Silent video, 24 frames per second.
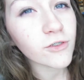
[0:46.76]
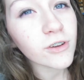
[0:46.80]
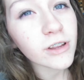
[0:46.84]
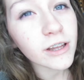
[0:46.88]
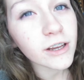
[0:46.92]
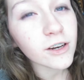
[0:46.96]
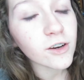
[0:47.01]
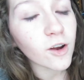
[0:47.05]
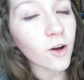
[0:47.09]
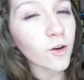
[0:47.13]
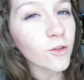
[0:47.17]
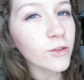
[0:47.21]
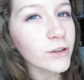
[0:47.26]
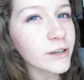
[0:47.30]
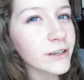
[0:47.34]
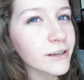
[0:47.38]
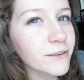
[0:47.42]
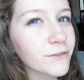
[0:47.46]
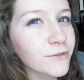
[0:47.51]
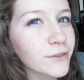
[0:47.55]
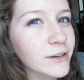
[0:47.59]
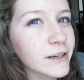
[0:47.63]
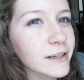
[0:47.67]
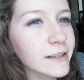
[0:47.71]
really know the
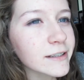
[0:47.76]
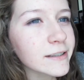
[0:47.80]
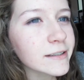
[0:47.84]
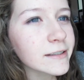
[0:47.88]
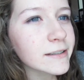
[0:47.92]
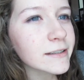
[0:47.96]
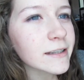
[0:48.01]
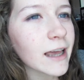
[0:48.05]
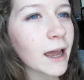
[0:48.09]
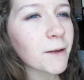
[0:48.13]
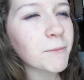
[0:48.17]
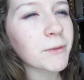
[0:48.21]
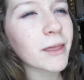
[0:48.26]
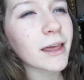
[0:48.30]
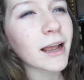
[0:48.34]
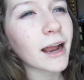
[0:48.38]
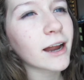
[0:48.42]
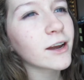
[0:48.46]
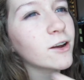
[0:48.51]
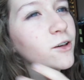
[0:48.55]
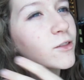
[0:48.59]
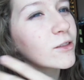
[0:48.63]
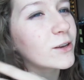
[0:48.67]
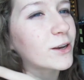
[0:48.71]
difference. I mean, like,
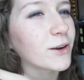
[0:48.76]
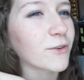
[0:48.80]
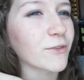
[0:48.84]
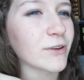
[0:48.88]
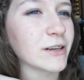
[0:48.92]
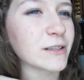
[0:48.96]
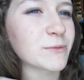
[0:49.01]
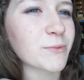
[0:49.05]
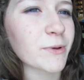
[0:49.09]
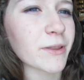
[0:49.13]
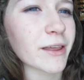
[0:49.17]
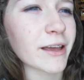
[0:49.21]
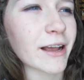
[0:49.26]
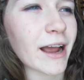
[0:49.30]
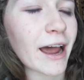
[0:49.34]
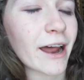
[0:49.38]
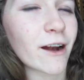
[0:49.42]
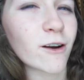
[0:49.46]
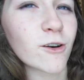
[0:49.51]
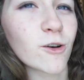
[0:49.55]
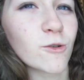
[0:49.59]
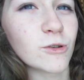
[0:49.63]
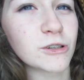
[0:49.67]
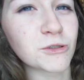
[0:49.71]
I know the difference, but, like, I
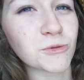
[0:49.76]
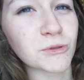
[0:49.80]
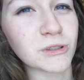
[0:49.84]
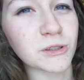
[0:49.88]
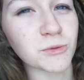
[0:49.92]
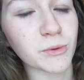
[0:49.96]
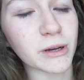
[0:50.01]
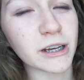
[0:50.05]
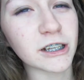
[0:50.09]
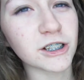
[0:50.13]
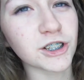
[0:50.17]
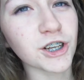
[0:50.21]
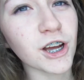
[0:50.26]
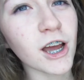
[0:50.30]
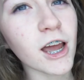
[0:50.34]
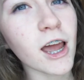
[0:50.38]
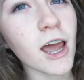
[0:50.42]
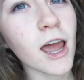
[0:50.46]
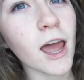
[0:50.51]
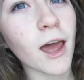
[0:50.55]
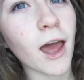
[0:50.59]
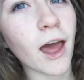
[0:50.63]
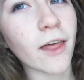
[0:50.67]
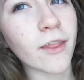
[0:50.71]
don't know which one's which.
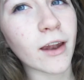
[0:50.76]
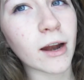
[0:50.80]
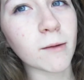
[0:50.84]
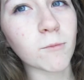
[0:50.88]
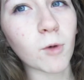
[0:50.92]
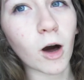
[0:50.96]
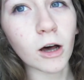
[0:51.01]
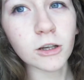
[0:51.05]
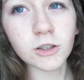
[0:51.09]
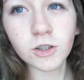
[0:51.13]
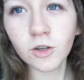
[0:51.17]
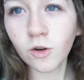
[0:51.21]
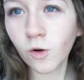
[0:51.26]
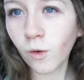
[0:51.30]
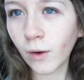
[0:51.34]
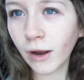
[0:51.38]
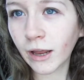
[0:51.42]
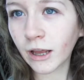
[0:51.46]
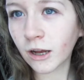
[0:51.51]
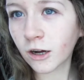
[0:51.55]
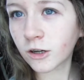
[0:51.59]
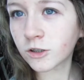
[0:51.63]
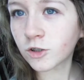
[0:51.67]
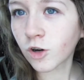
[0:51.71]
And then I'm also
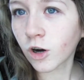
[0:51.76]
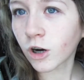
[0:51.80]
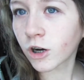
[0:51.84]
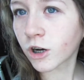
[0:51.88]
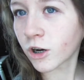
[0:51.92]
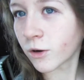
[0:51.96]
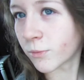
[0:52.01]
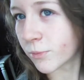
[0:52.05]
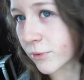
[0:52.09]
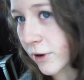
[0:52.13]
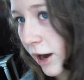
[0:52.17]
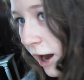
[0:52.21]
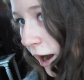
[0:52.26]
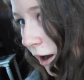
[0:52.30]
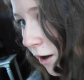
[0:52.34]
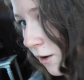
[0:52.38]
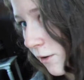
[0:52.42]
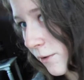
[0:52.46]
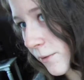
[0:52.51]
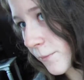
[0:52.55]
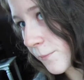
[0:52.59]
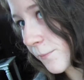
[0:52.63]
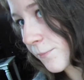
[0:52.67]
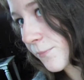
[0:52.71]
going a darker
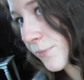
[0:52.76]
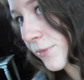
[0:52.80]
brown